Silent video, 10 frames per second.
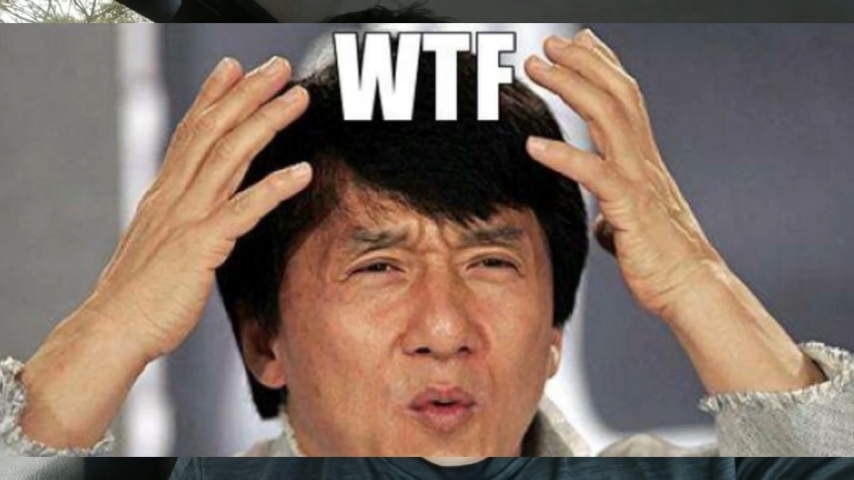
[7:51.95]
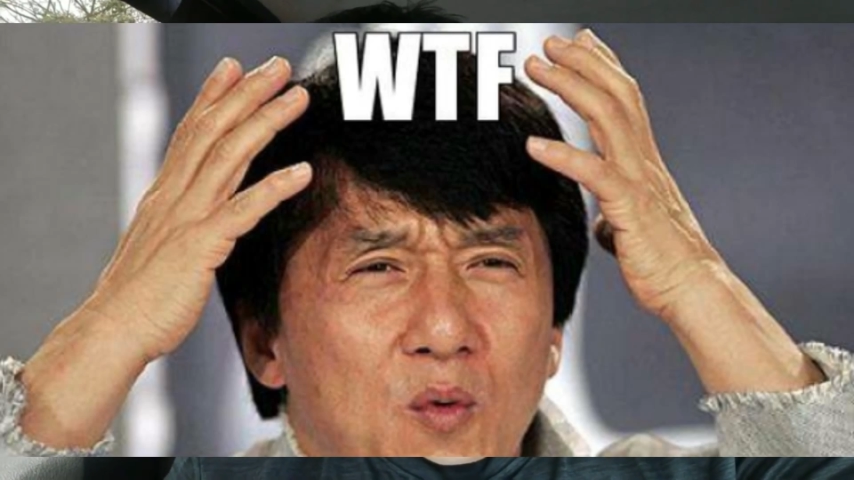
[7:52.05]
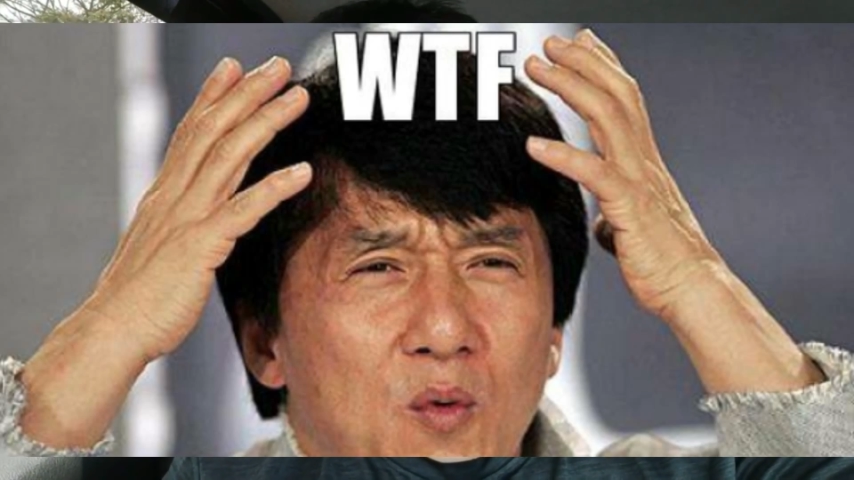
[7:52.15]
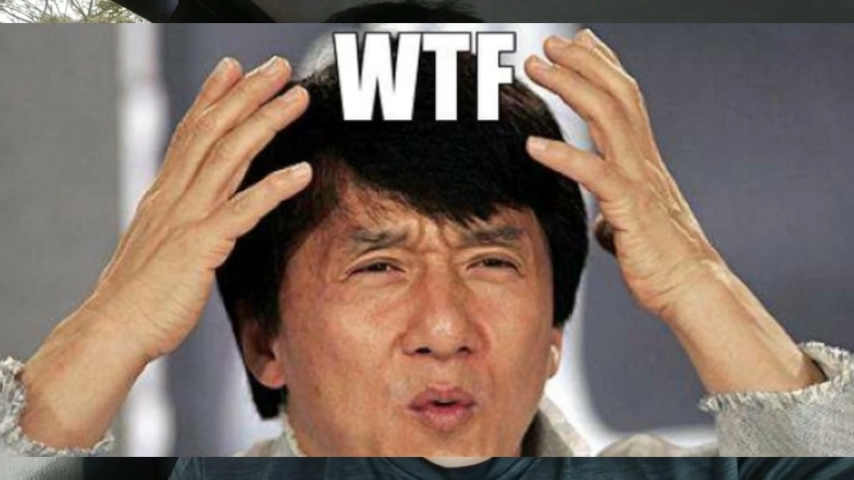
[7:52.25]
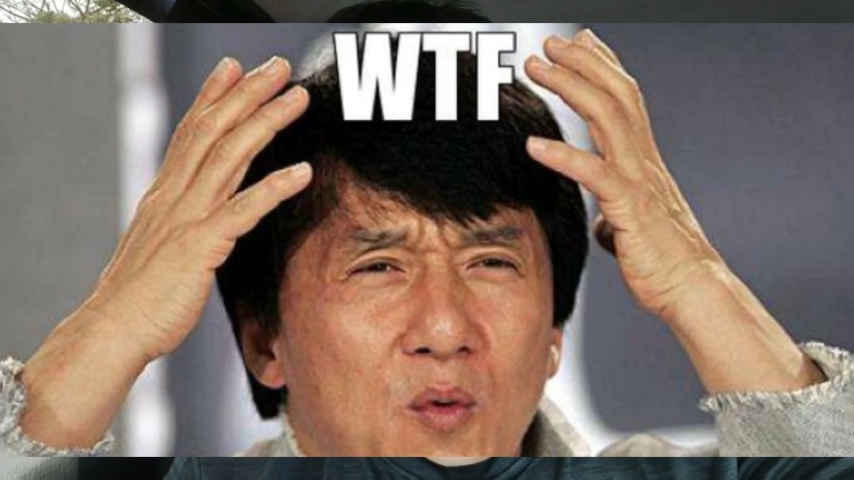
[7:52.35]

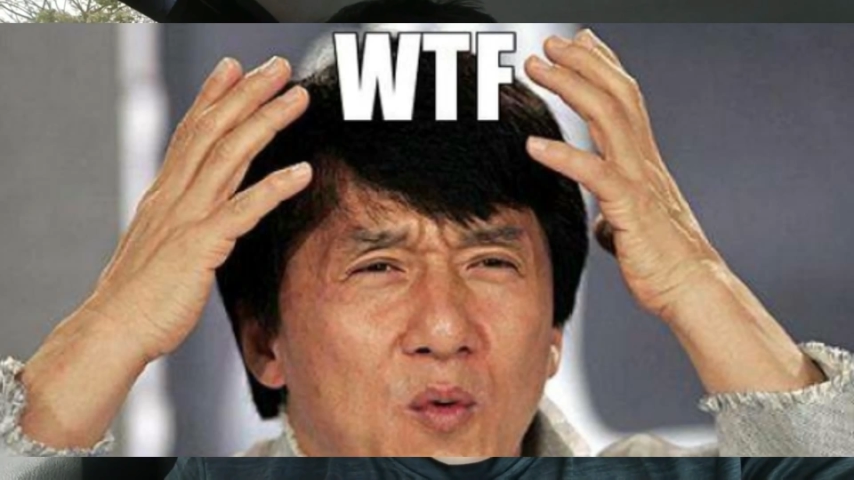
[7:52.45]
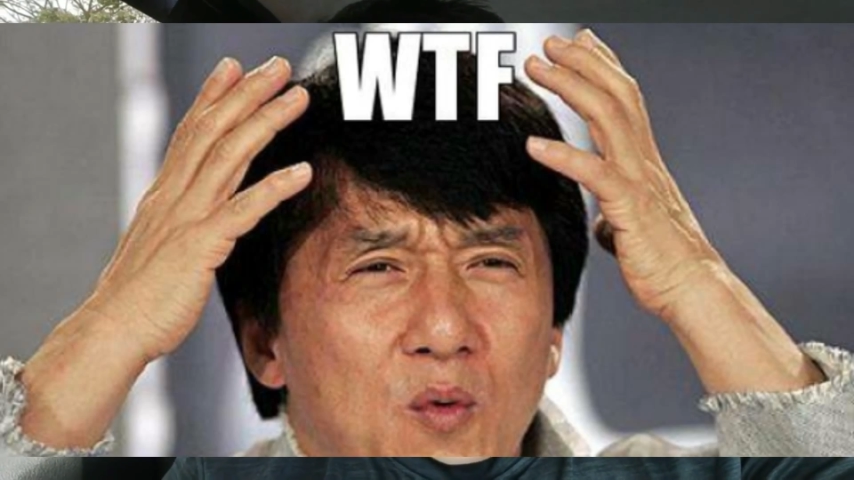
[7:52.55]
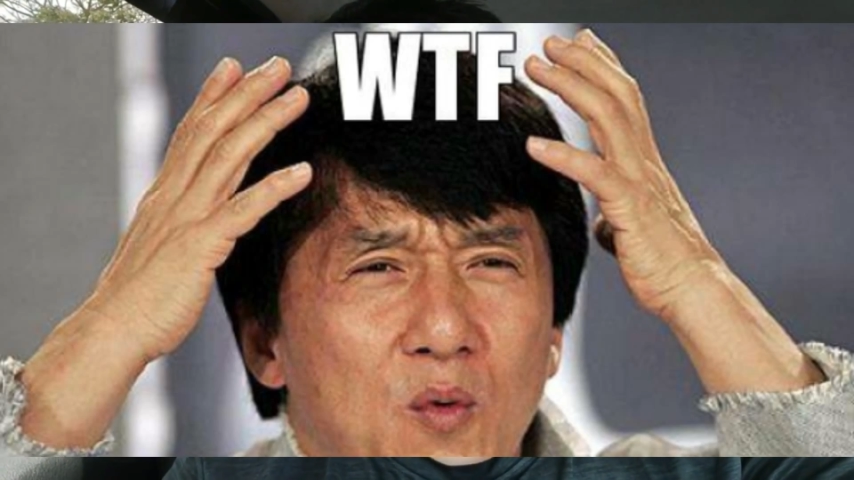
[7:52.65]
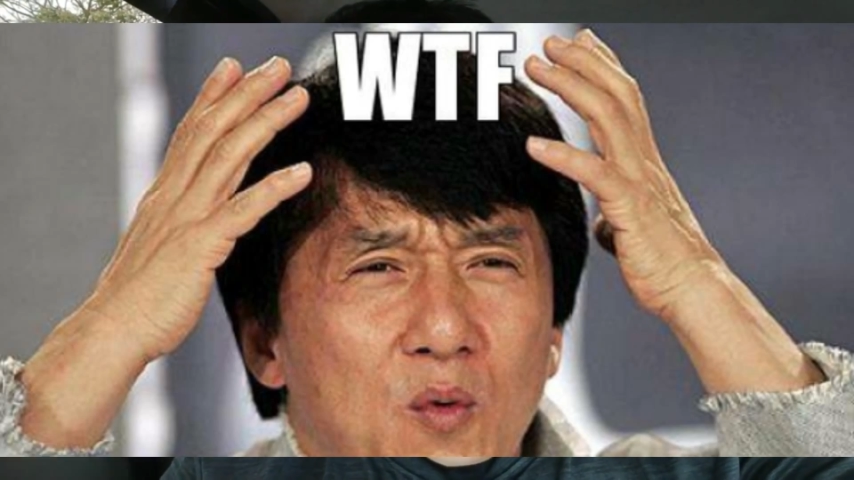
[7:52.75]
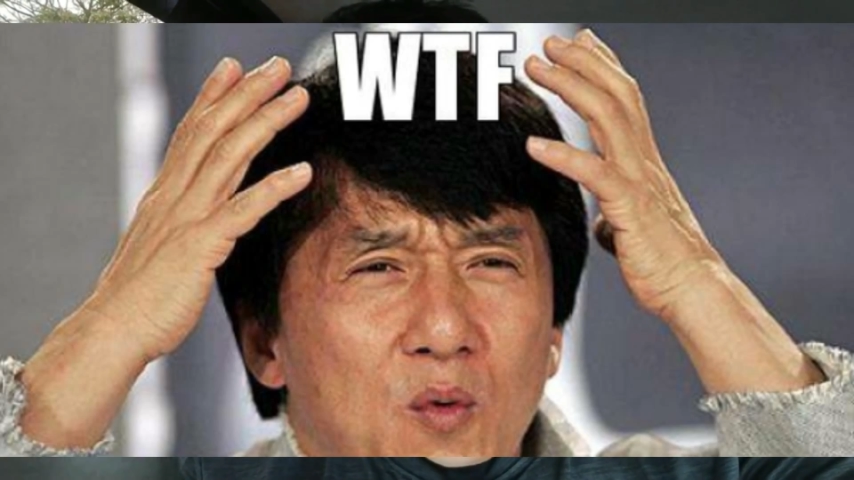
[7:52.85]
What do they get?
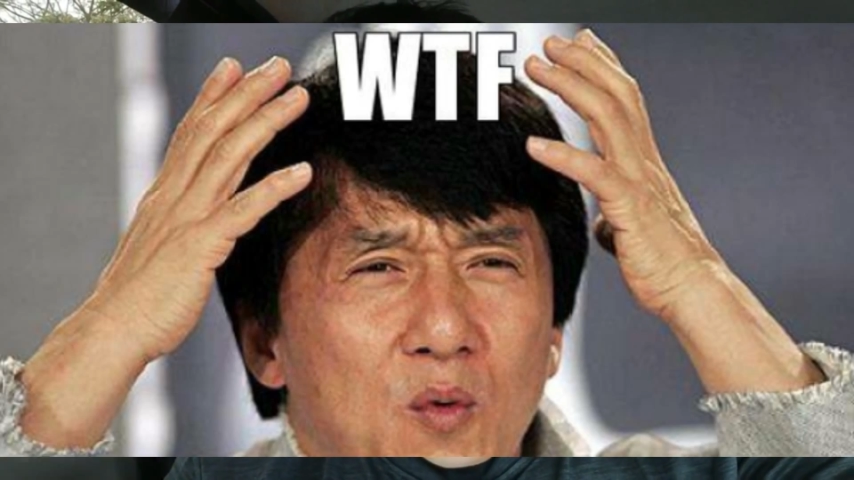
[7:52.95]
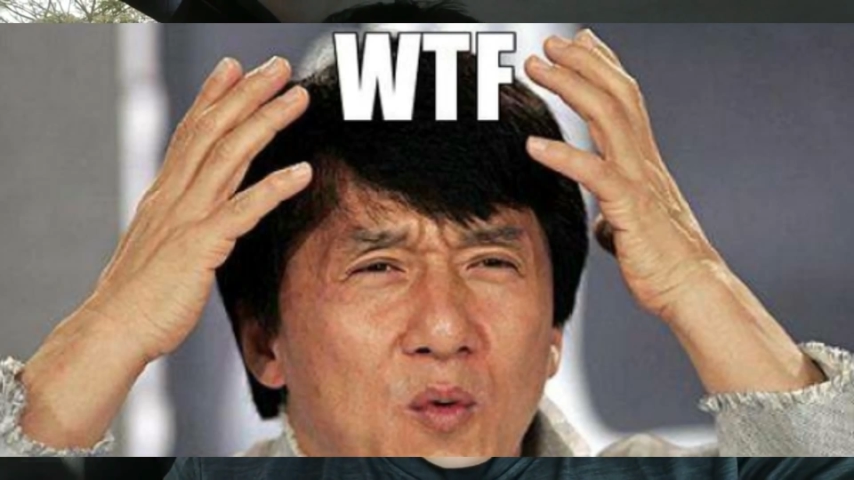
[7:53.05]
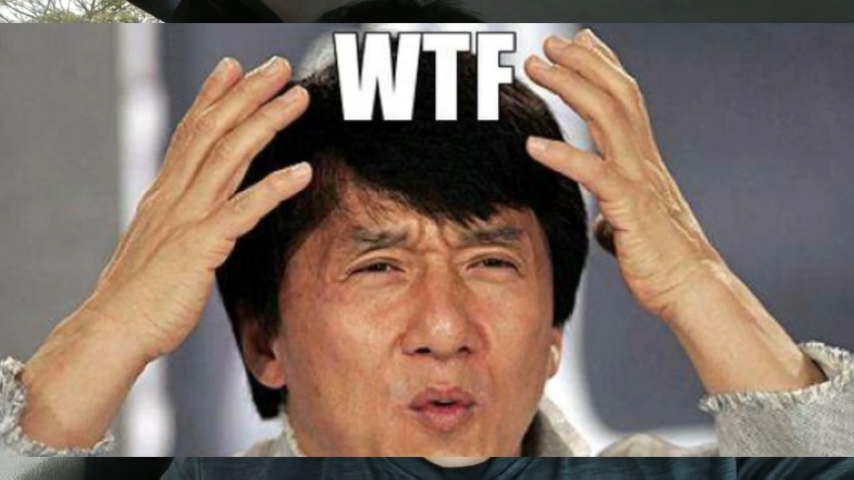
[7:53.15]
Nothing.